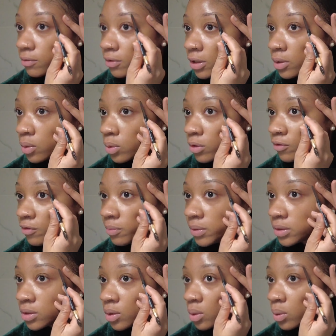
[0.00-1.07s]
in order for me
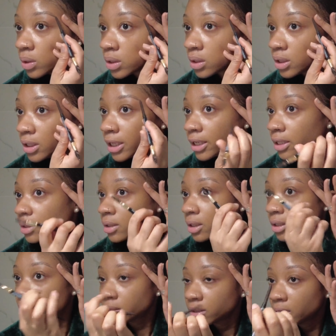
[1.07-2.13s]
to quickly get it
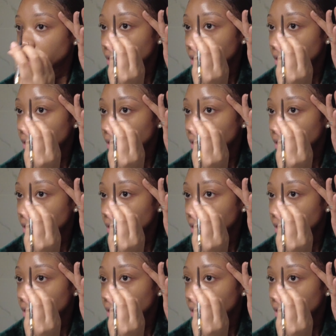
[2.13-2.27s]
done,